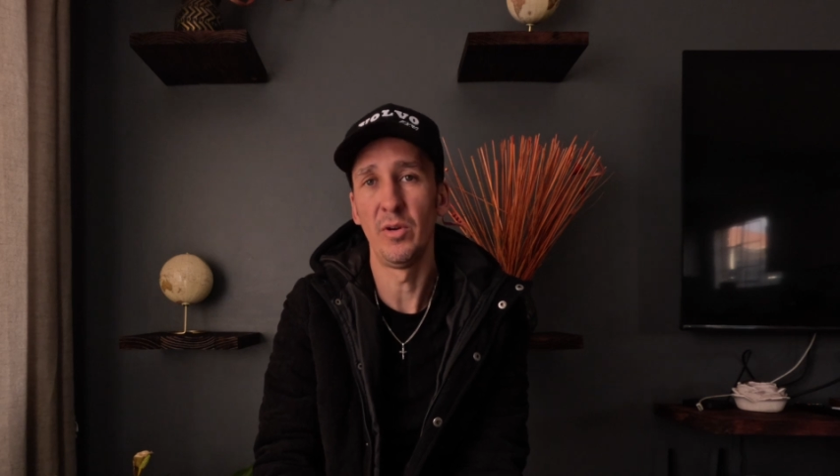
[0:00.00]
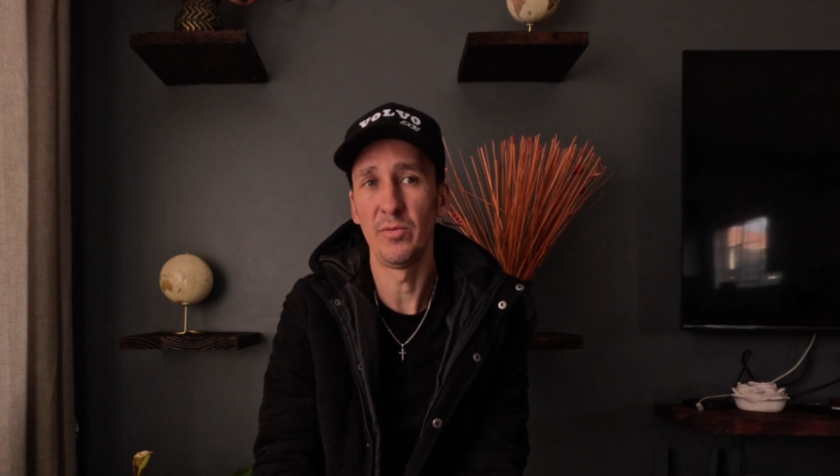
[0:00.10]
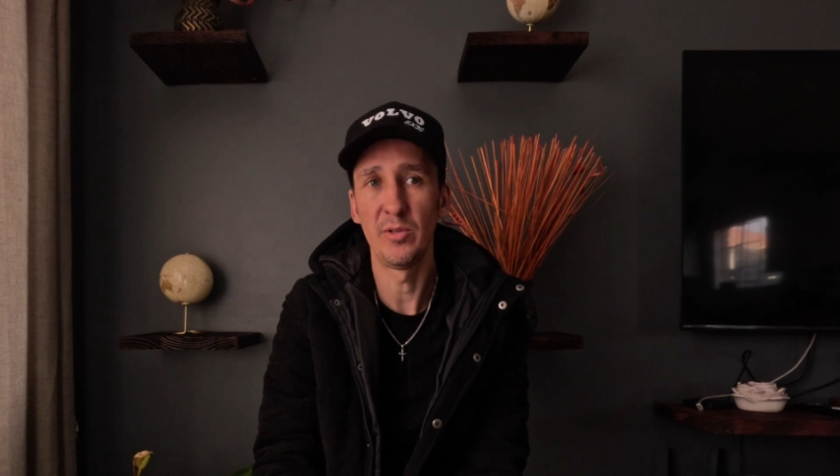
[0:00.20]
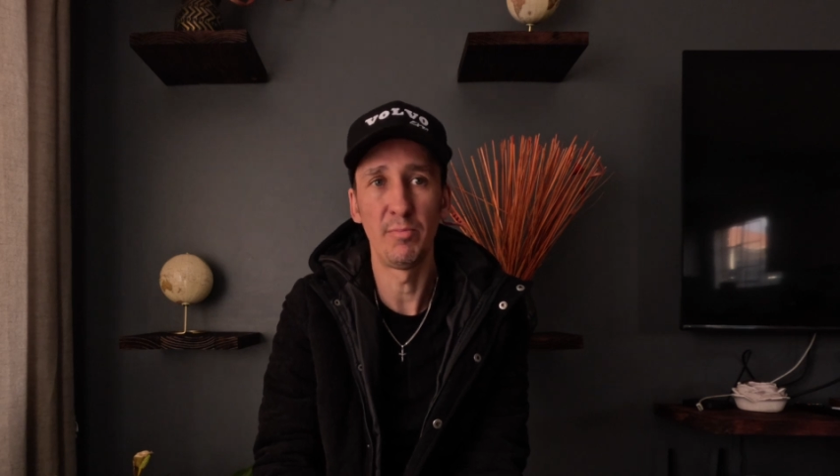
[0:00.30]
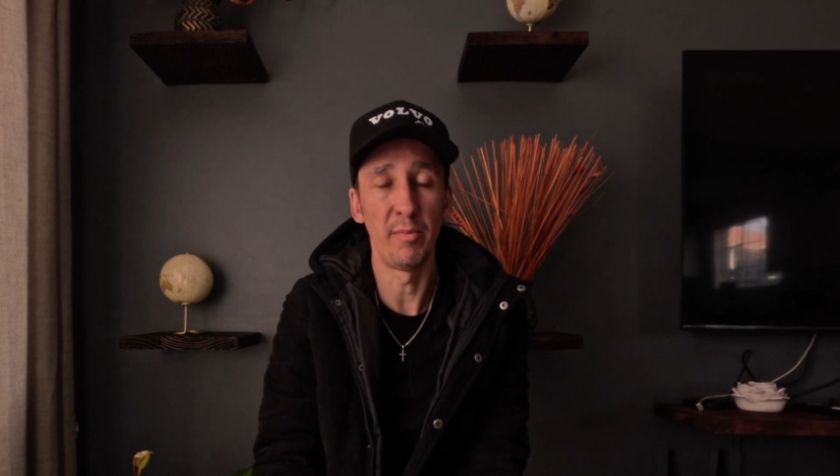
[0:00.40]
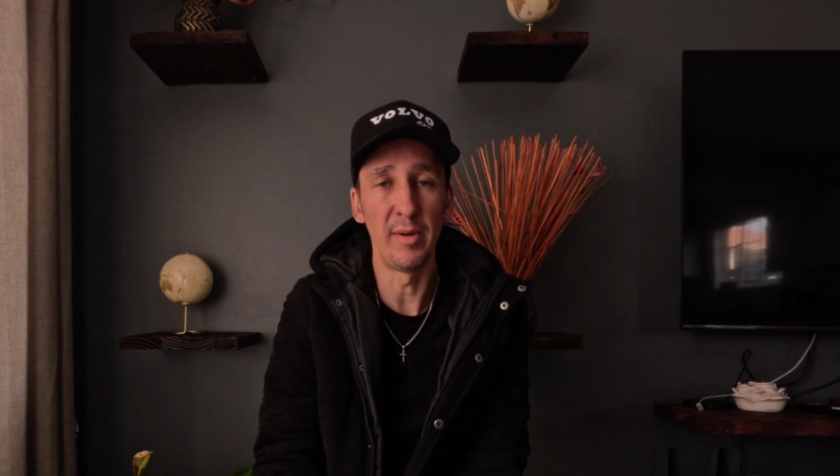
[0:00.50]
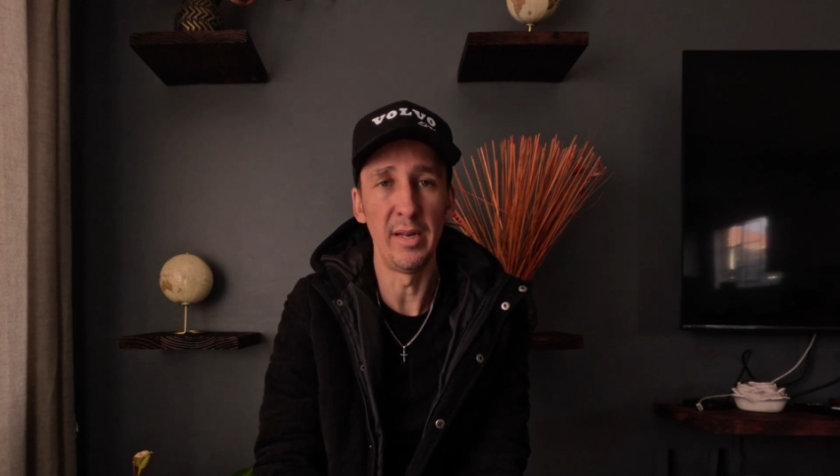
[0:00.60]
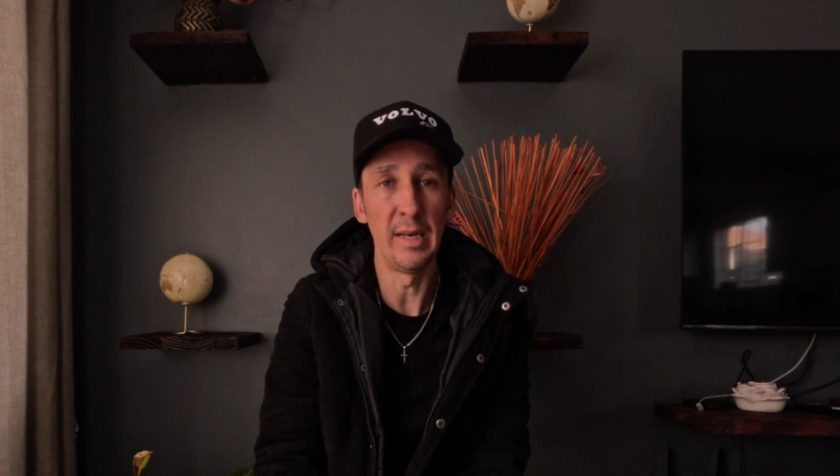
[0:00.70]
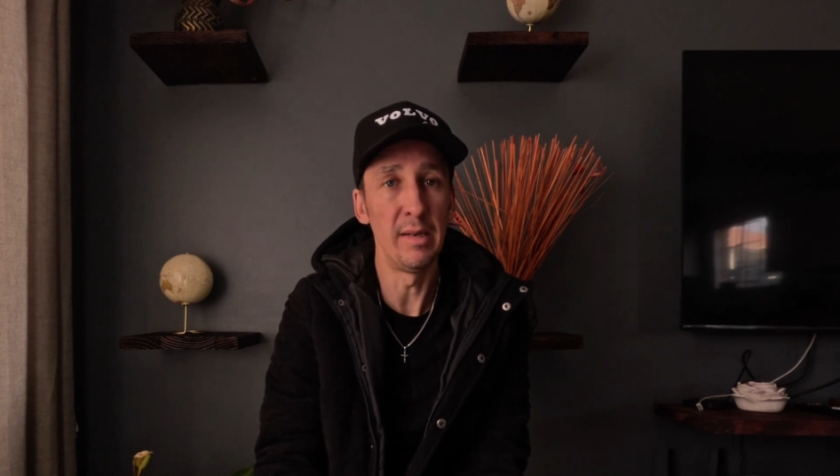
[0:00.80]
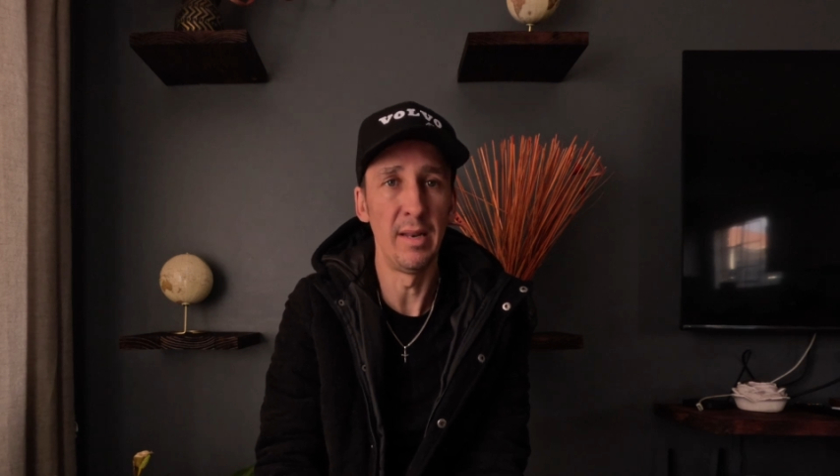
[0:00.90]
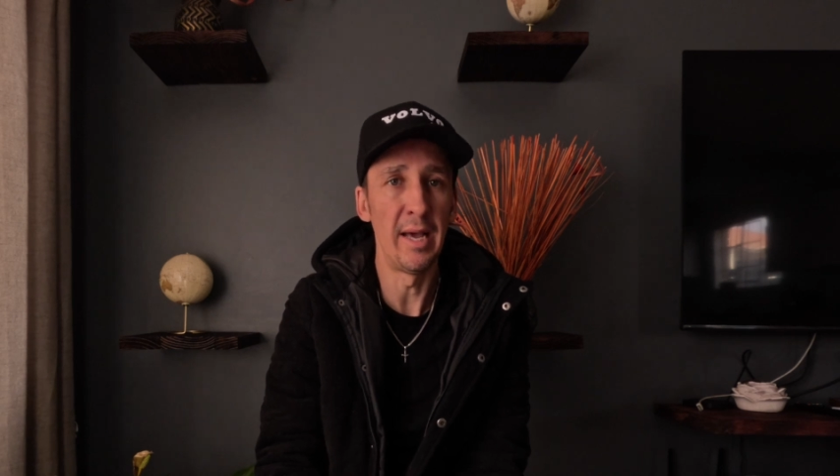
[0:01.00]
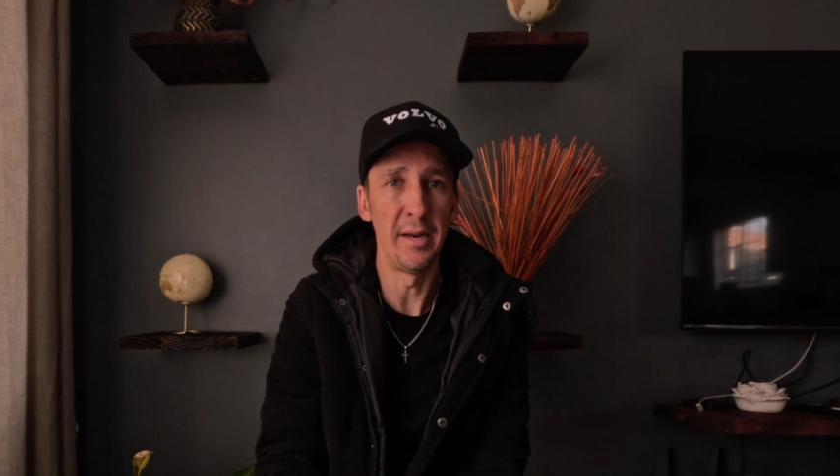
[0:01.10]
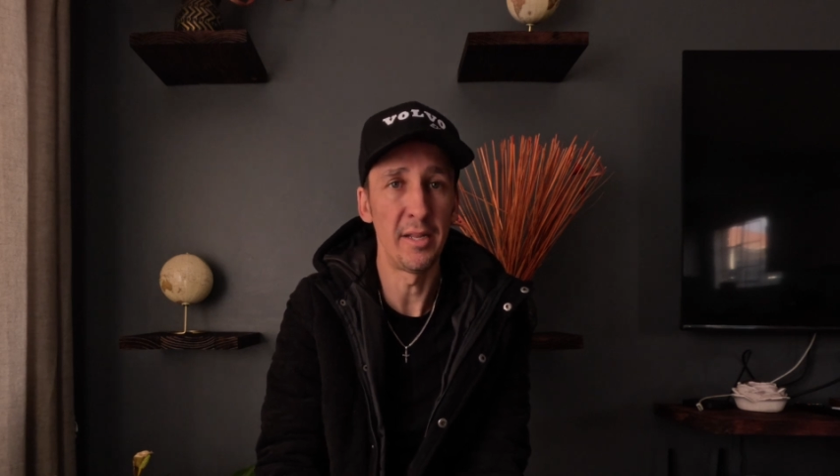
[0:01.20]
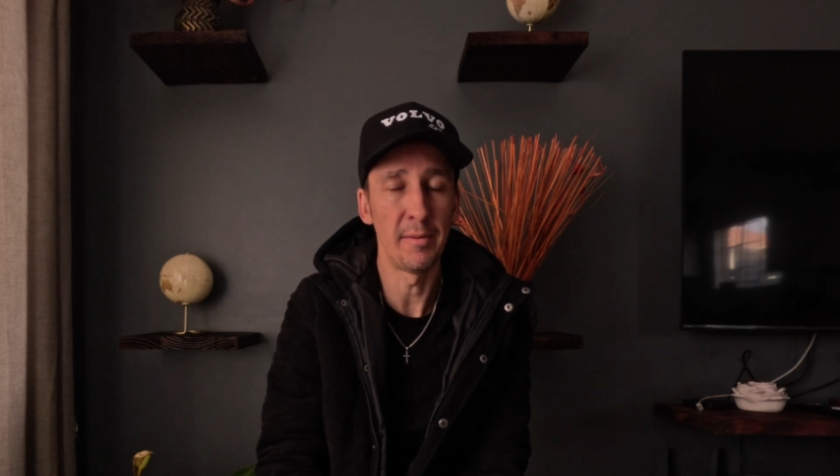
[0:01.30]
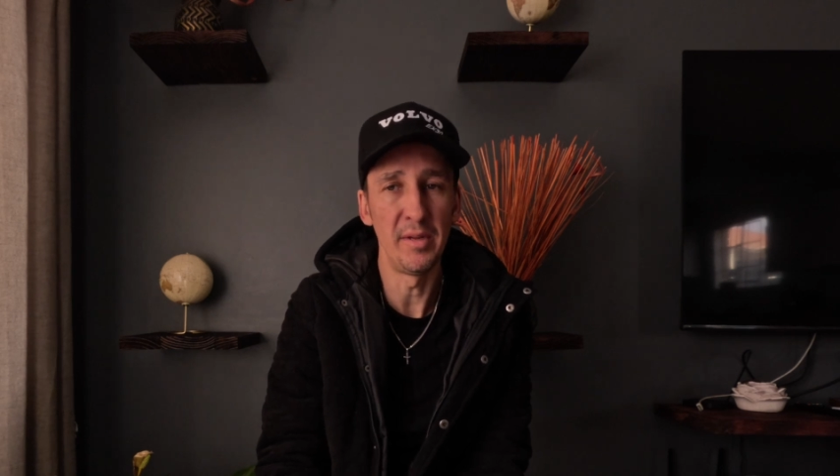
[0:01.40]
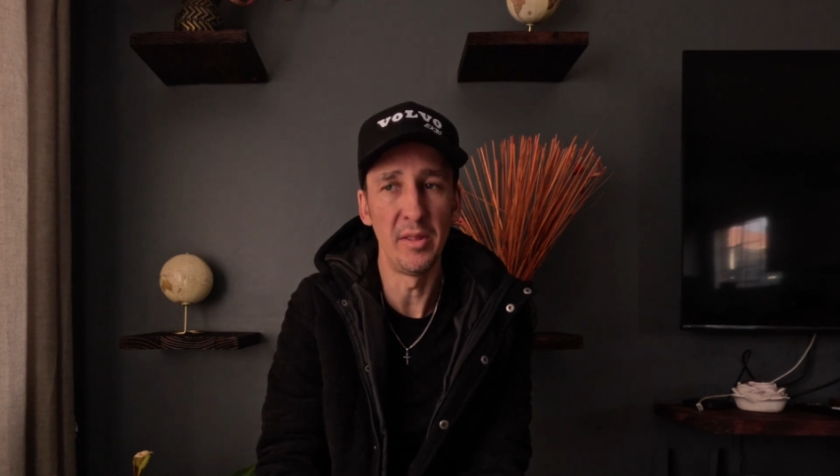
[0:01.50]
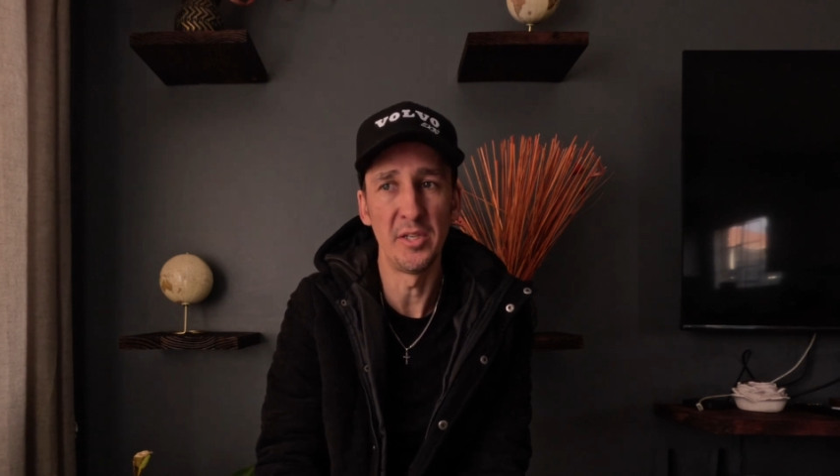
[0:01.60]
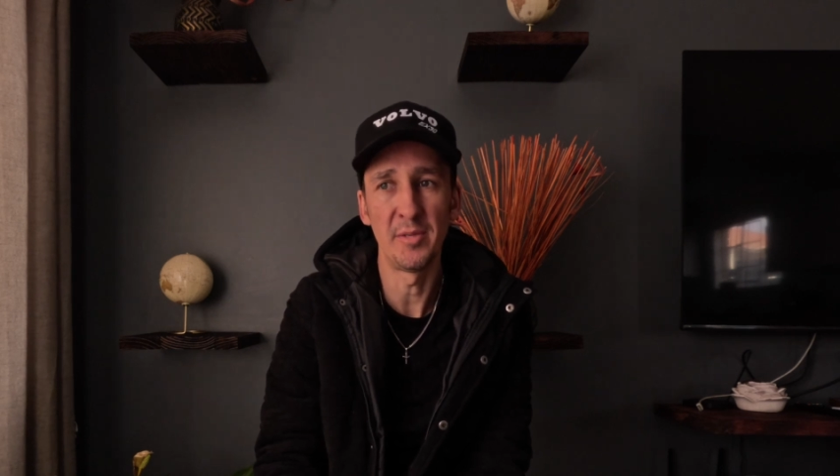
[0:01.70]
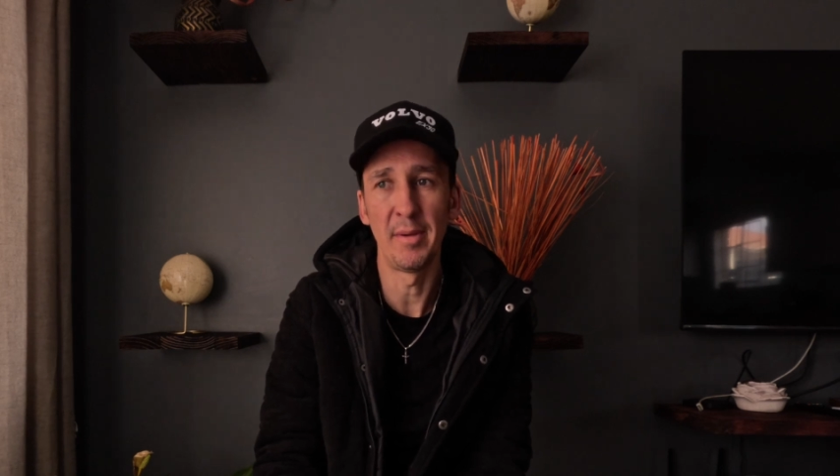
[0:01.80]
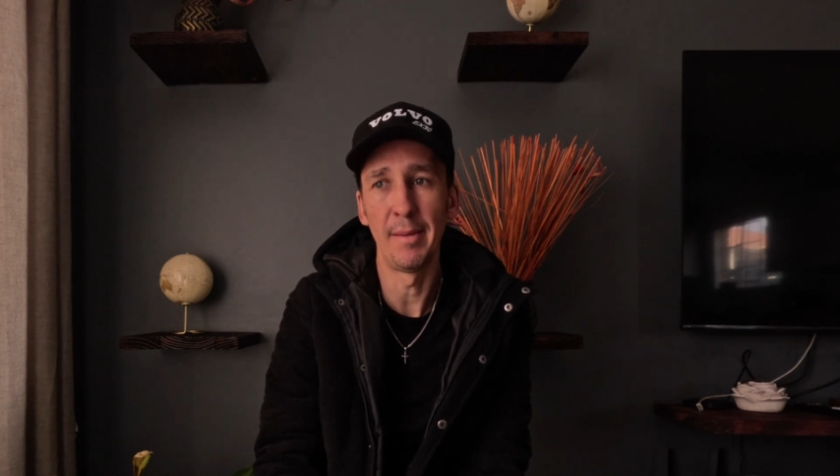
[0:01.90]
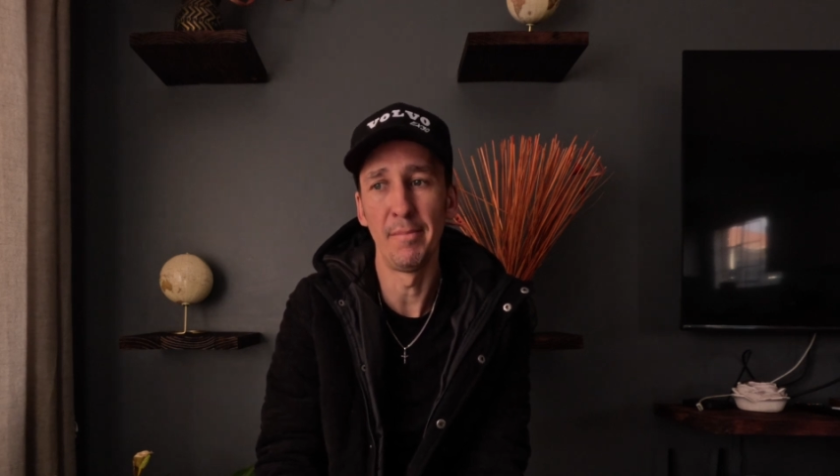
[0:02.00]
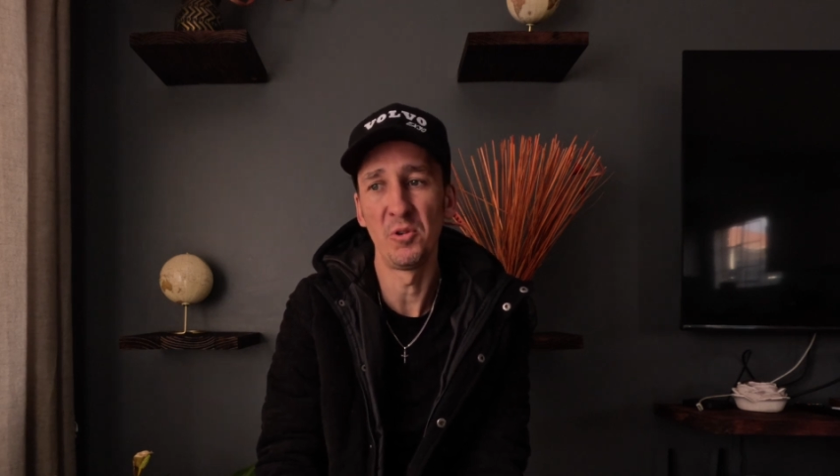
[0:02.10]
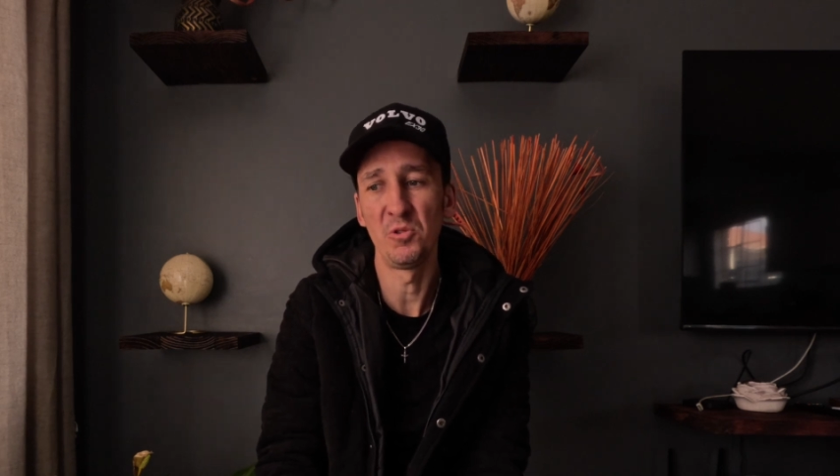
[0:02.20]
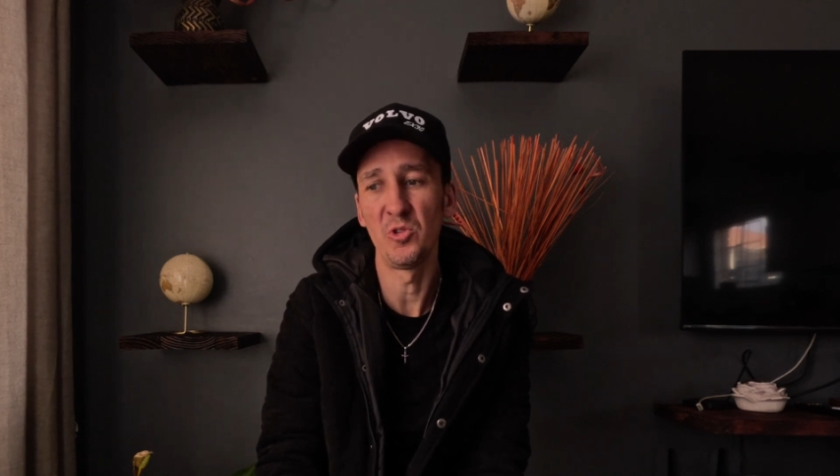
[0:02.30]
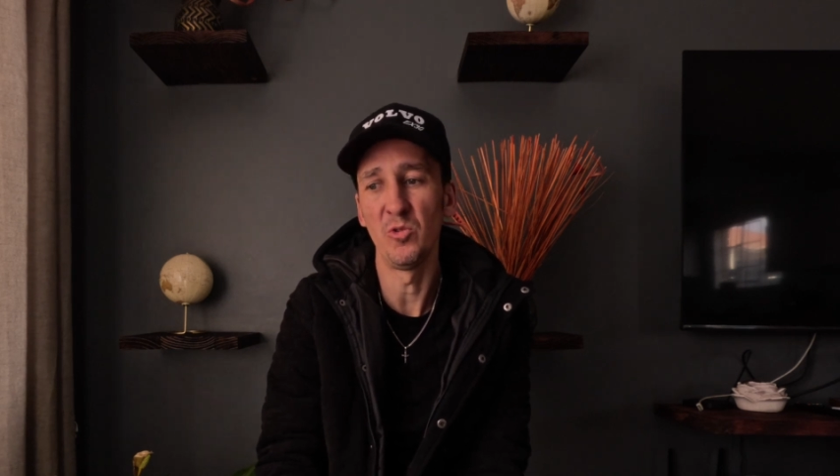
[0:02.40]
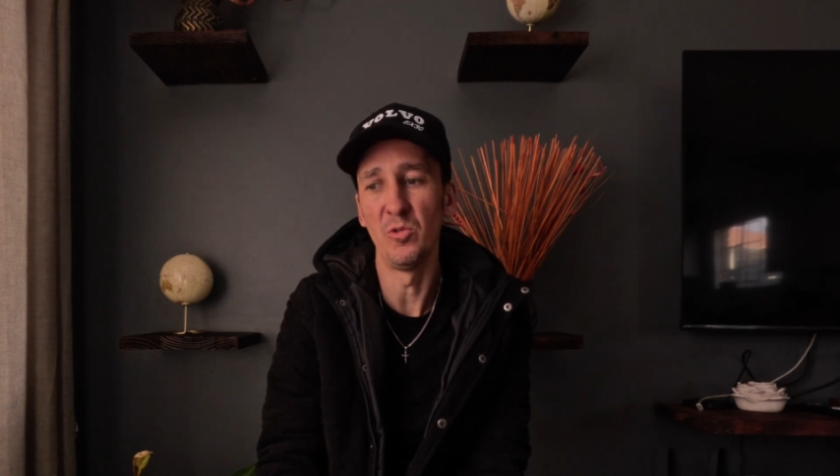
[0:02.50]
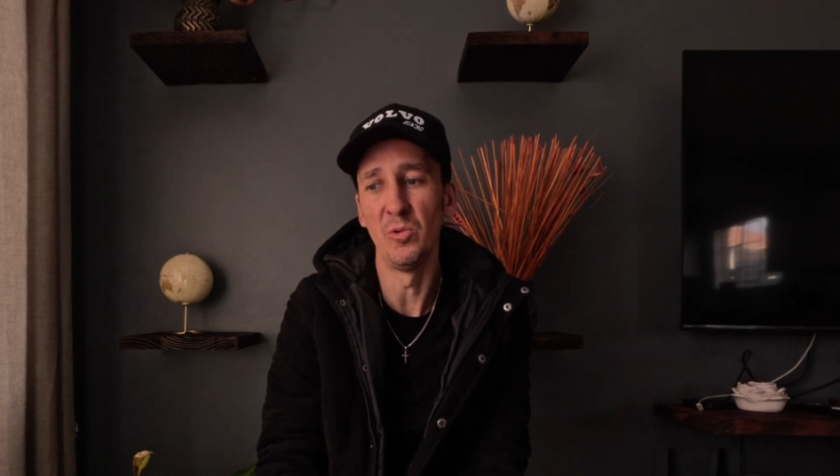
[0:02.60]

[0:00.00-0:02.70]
It's probably landed up in their spam box